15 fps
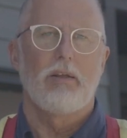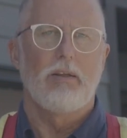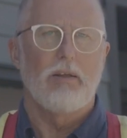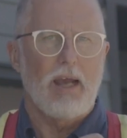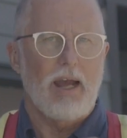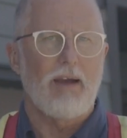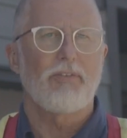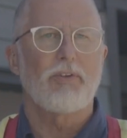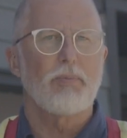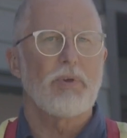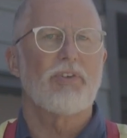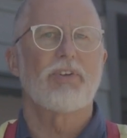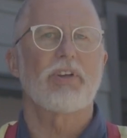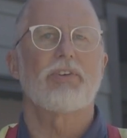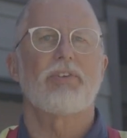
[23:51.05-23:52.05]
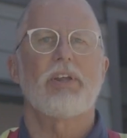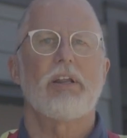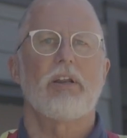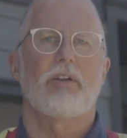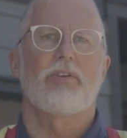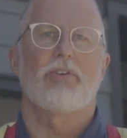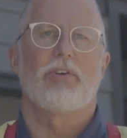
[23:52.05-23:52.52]
you have to be
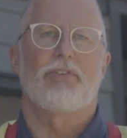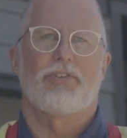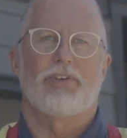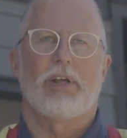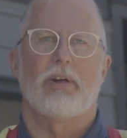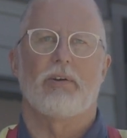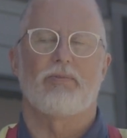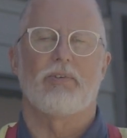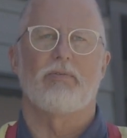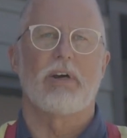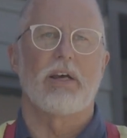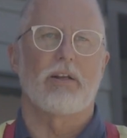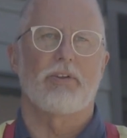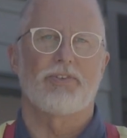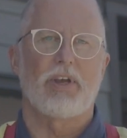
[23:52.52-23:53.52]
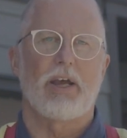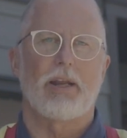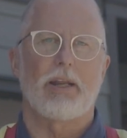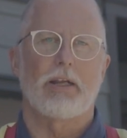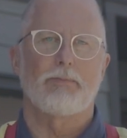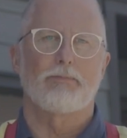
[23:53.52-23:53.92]
16-inch on center for vinyl siding.